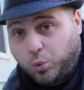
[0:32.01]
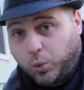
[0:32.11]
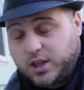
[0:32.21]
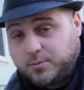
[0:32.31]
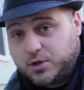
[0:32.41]

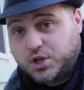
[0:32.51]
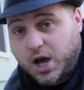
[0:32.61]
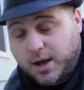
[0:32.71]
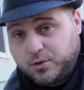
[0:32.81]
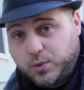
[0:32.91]
One of the most
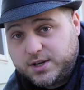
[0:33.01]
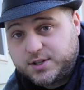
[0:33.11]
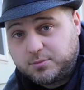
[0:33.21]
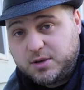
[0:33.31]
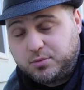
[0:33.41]
common ways
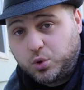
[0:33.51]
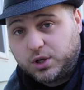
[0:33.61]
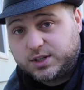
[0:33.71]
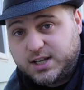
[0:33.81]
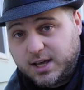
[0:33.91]
that people
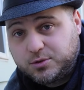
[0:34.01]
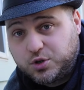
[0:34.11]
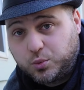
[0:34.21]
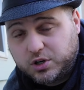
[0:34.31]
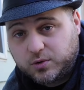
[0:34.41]
will attempt
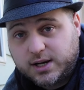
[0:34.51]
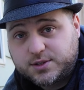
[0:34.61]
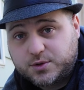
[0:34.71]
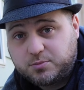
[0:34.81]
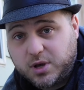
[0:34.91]
to winterize
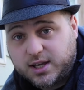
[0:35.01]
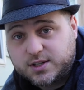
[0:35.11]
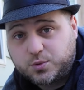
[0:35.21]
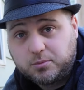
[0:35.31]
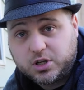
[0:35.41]
their
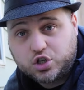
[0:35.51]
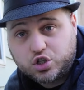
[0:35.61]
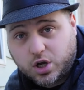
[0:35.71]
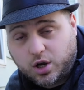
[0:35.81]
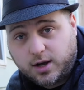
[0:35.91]
spigots would be to
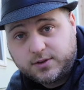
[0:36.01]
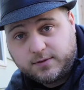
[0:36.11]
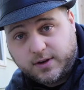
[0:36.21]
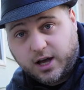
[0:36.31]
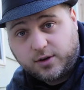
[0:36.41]
shut off the
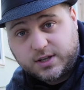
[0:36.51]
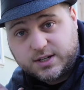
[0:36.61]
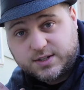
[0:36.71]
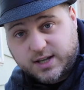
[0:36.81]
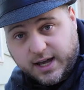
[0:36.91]
valve
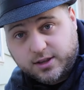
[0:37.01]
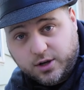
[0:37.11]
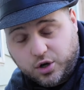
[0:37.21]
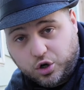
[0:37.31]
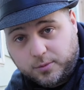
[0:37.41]
inside of the
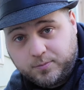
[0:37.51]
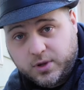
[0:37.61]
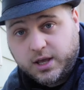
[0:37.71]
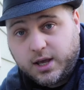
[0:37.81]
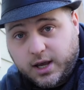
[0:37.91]
home
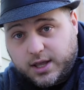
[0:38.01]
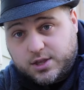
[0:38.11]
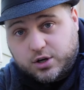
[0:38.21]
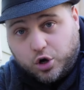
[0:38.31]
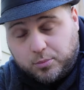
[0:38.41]
and
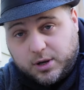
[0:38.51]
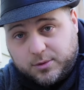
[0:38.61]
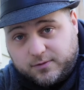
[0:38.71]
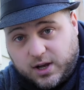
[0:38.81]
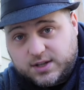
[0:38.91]
then open up
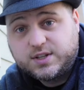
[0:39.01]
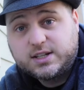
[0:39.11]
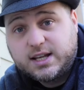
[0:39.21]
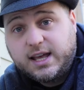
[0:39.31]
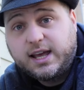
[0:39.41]
the
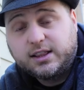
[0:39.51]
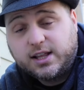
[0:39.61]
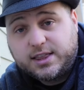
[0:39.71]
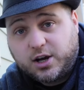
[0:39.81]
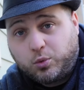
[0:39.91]
faucet and
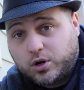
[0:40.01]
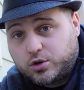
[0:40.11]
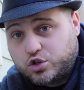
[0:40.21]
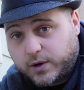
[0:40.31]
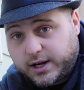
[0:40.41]
let that
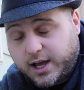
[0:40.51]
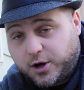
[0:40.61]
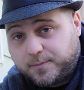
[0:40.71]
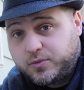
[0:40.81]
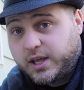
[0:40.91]
water drain out.